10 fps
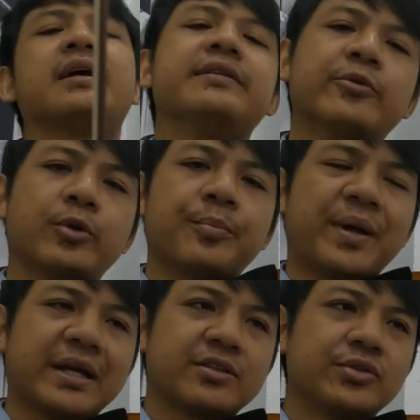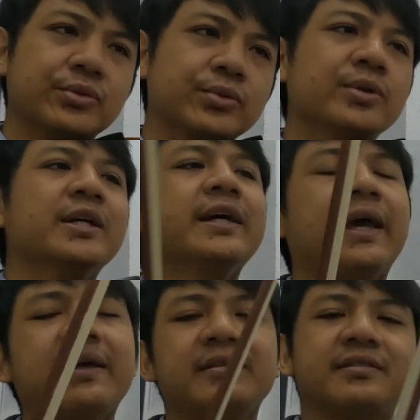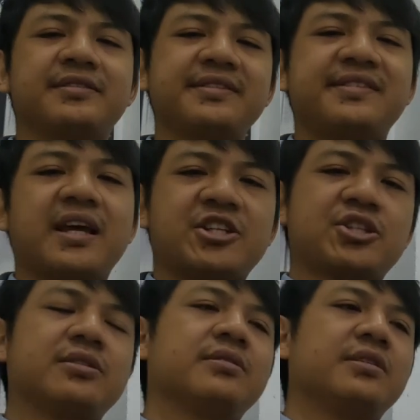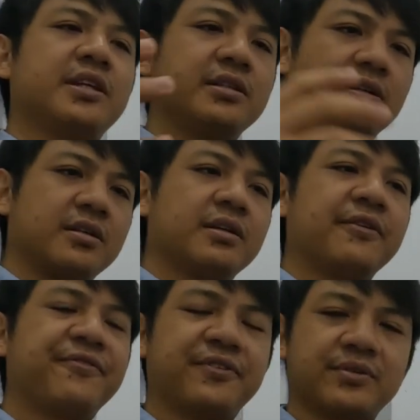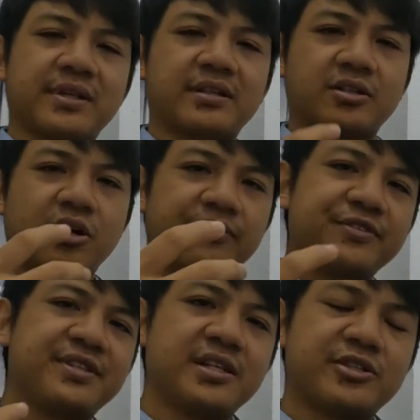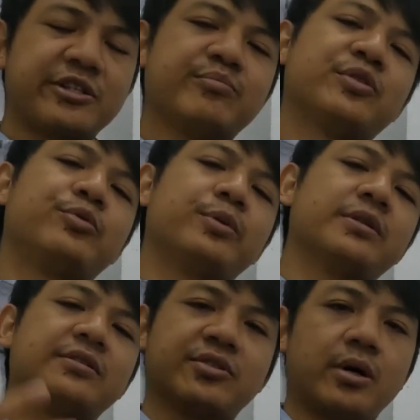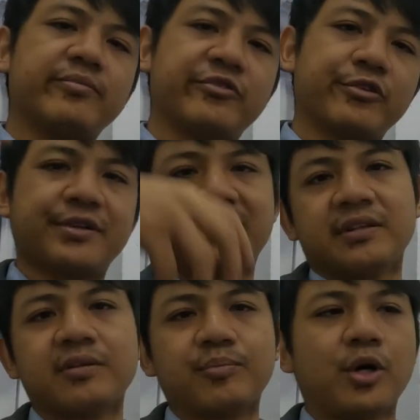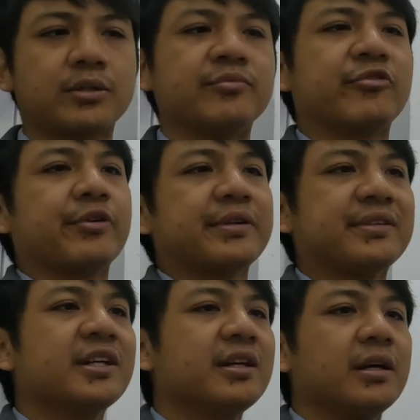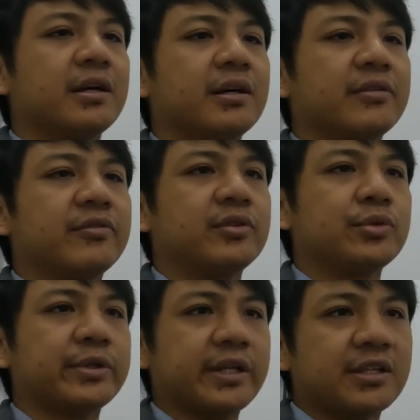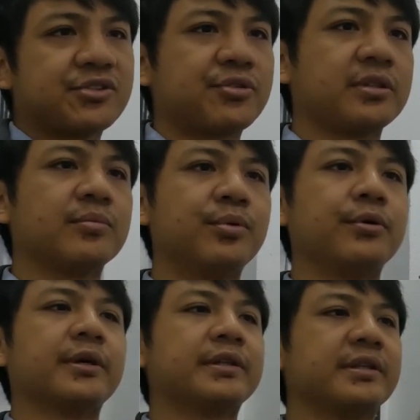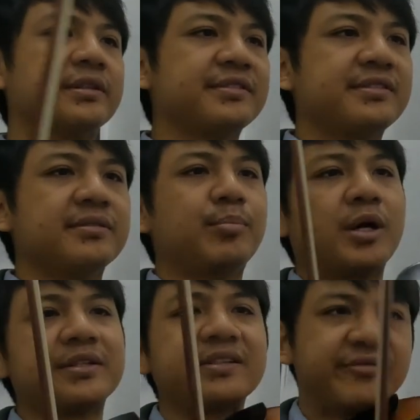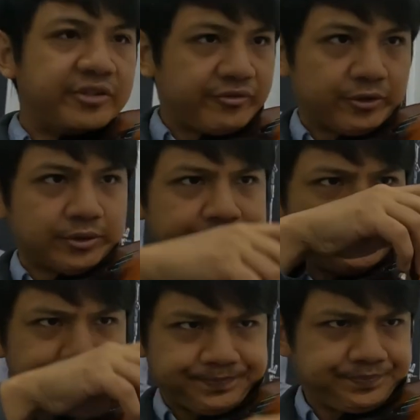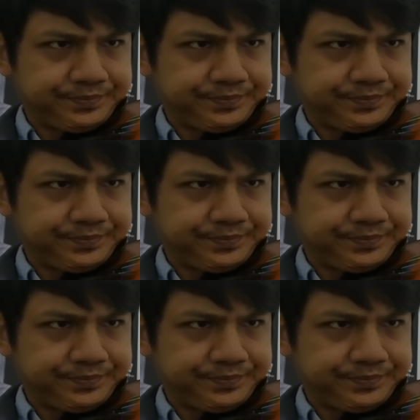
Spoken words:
And then we're back to, and this section here, it feels like a conversation between the top voice and the bottom voice. To illustrate the point, this is bar 74.